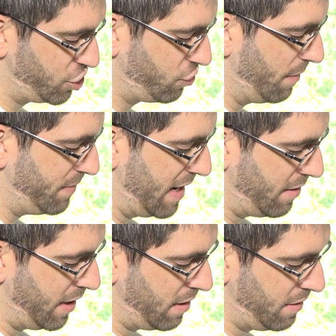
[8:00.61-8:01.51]
strip
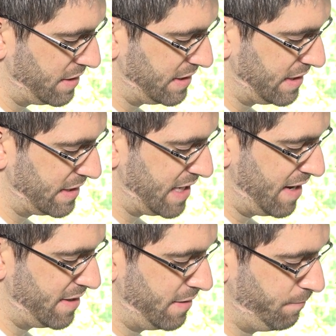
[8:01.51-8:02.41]
down here, this is
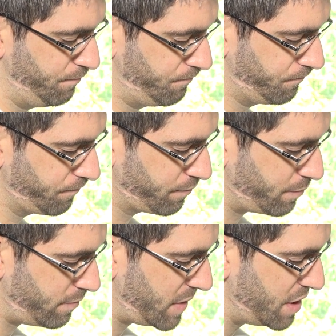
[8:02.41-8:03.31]
antenna.
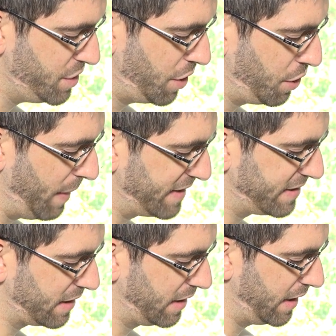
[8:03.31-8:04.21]
So you
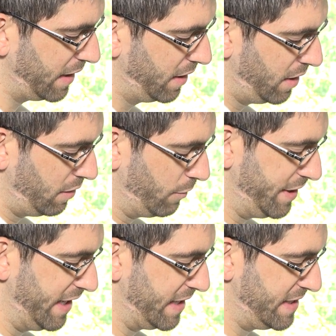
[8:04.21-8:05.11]
basically,
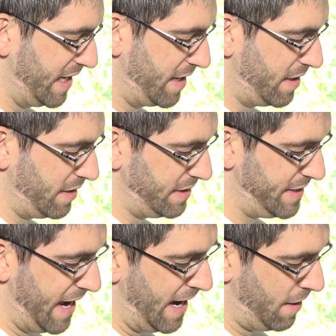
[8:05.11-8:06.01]
with the antenna
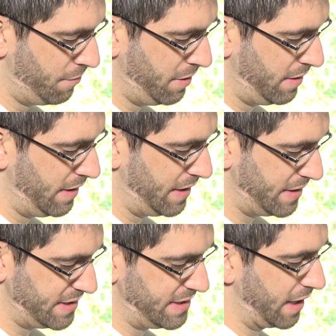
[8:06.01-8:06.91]
down
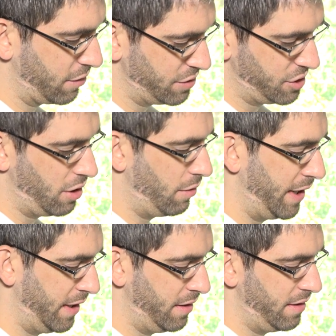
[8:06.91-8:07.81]
and the stickers
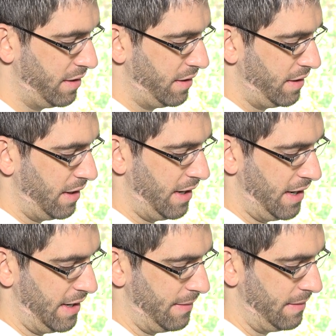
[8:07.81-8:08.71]
going
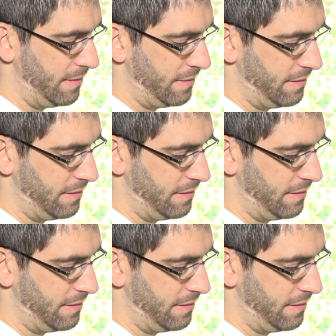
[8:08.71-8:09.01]
uh,